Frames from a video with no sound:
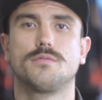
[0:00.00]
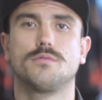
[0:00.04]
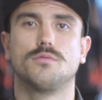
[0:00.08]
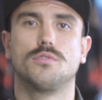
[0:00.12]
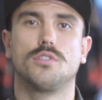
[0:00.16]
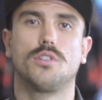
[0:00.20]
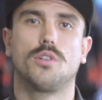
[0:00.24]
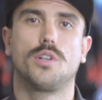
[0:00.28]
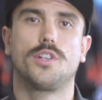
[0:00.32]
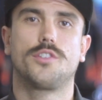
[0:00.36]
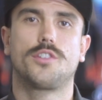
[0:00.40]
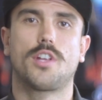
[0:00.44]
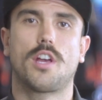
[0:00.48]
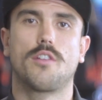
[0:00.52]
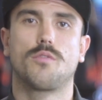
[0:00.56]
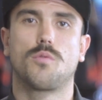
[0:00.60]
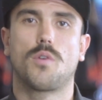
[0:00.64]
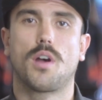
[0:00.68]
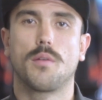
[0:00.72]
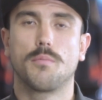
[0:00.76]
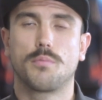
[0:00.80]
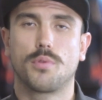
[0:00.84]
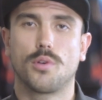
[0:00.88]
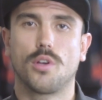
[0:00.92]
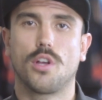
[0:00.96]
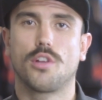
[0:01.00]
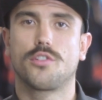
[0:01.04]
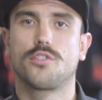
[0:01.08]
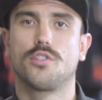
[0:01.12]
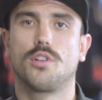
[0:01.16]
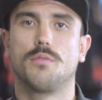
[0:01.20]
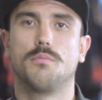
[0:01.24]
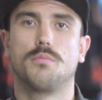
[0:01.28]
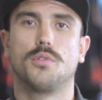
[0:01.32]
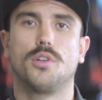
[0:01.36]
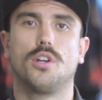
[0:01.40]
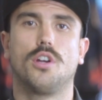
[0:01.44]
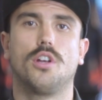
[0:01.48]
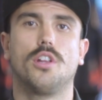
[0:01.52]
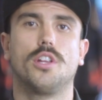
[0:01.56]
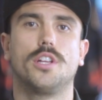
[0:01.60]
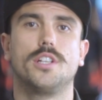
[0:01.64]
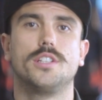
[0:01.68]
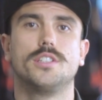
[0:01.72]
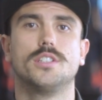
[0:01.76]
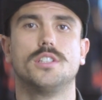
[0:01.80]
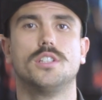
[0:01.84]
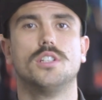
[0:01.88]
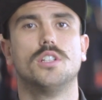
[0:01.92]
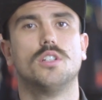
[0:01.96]
We'll always have one person on
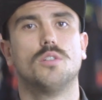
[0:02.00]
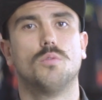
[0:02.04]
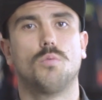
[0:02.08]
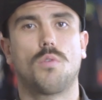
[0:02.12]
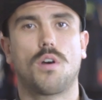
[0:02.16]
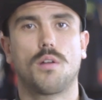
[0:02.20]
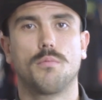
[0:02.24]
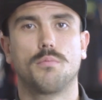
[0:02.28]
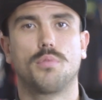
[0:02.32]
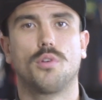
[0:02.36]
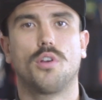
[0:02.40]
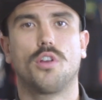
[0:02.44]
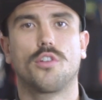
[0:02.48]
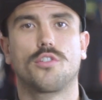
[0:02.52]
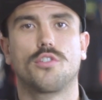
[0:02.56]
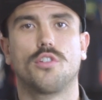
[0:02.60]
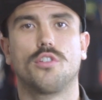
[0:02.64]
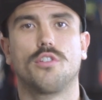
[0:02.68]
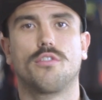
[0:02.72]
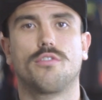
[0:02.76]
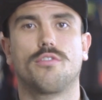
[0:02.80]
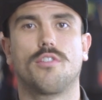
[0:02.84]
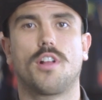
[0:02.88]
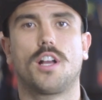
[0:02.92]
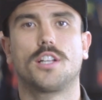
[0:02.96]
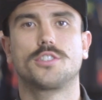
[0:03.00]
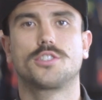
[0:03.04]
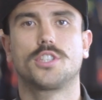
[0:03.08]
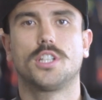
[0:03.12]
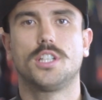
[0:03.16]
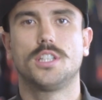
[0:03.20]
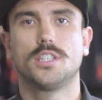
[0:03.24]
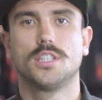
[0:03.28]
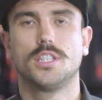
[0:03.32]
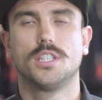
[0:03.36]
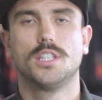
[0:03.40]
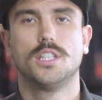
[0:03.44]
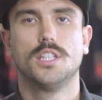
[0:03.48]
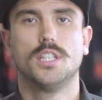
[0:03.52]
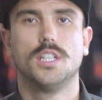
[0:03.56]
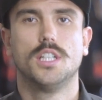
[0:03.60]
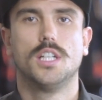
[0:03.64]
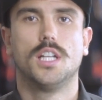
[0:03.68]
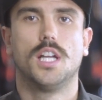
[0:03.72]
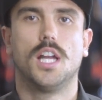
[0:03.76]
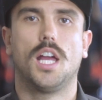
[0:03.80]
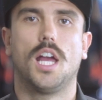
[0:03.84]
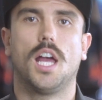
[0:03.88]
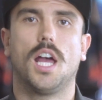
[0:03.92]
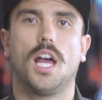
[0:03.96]
burley, one person on the flasher.
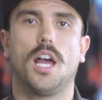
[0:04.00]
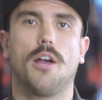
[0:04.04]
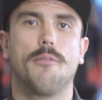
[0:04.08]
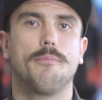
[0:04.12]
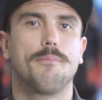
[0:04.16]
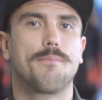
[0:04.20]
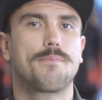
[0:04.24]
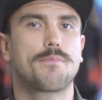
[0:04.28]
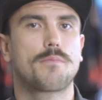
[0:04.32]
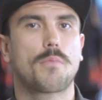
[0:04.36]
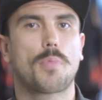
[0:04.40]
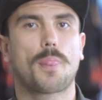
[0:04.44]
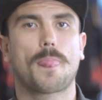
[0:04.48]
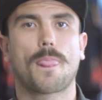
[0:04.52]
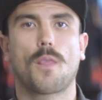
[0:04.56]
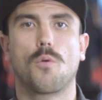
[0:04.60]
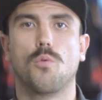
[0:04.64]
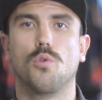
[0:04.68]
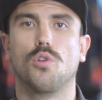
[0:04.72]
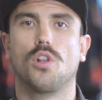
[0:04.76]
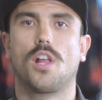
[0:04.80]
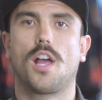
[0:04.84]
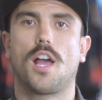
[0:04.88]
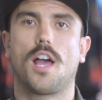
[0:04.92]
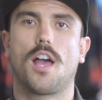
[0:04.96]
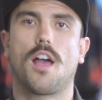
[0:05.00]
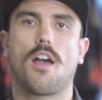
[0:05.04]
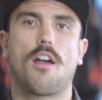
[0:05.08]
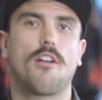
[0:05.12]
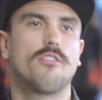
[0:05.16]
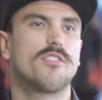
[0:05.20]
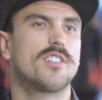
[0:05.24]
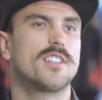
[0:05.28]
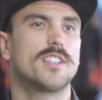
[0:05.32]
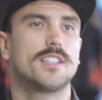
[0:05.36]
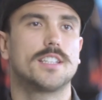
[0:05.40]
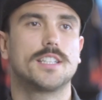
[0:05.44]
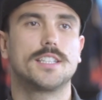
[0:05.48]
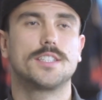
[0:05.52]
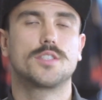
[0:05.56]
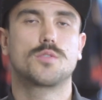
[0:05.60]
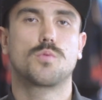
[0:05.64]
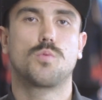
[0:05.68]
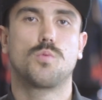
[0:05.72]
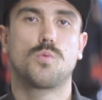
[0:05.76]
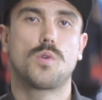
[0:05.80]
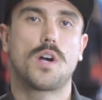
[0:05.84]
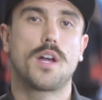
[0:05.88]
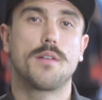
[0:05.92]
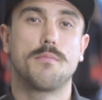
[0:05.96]
We'll have at
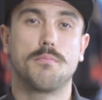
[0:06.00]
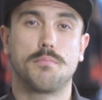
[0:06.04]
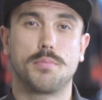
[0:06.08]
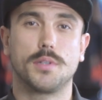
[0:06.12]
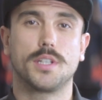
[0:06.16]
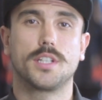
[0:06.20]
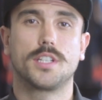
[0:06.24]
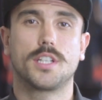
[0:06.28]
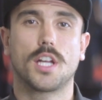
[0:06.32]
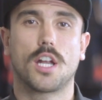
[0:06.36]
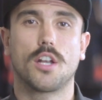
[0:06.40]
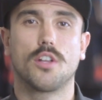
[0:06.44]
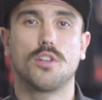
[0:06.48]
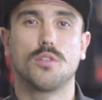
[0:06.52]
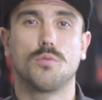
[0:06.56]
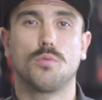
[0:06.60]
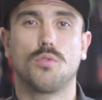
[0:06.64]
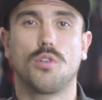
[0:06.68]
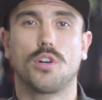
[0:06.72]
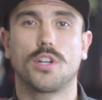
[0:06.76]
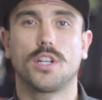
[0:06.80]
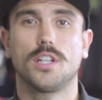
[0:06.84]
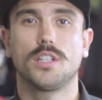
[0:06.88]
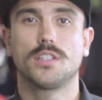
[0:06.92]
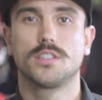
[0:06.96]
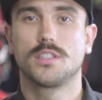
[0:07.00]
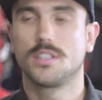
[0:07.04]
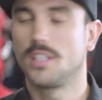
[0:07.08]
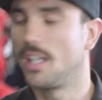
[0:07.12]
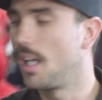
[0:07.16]
least one big gun in the water.